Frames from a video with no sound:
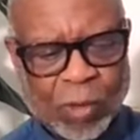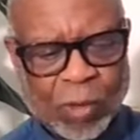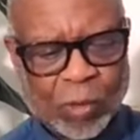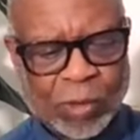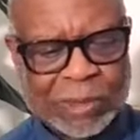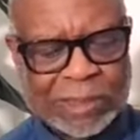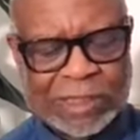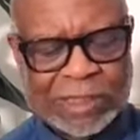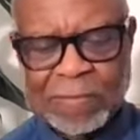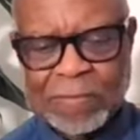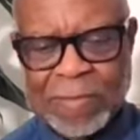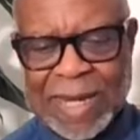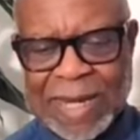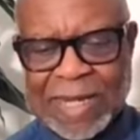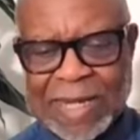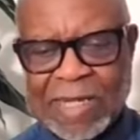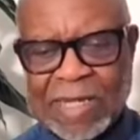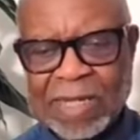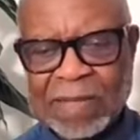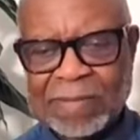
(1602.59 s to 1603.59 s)
when she met
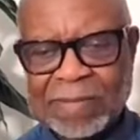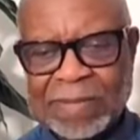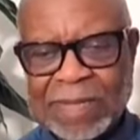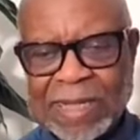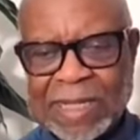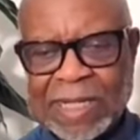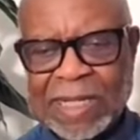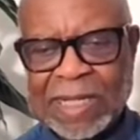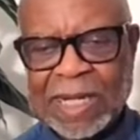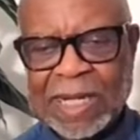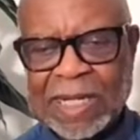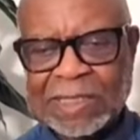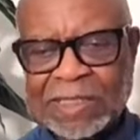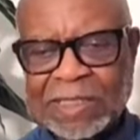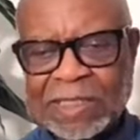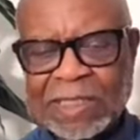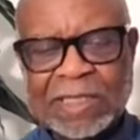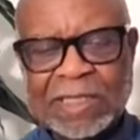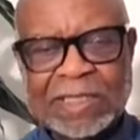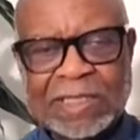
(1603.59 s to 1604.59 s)
him and uh,
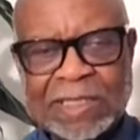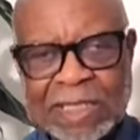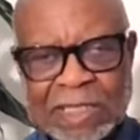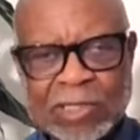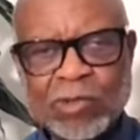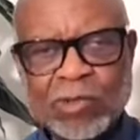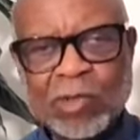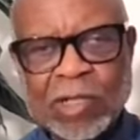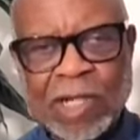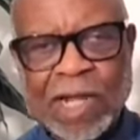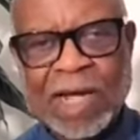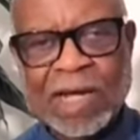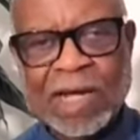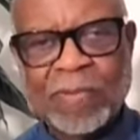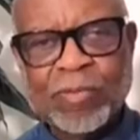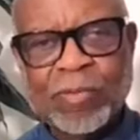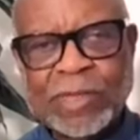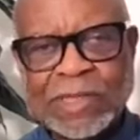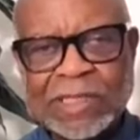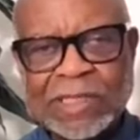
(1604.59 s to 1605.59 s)
she said, You look like a
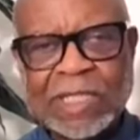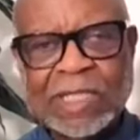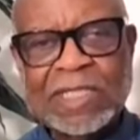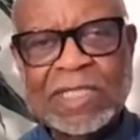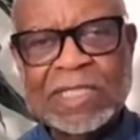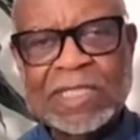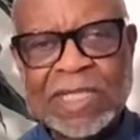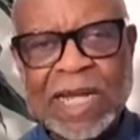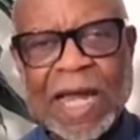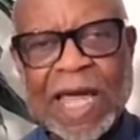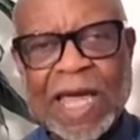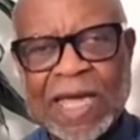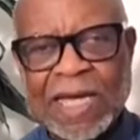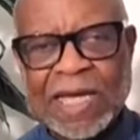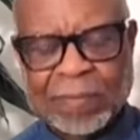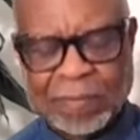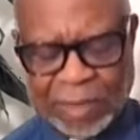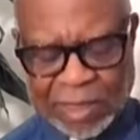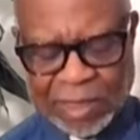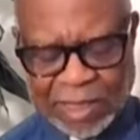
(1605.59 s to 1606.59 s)
preacher. And he said, I
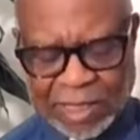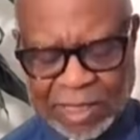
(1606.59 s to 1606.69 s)
am.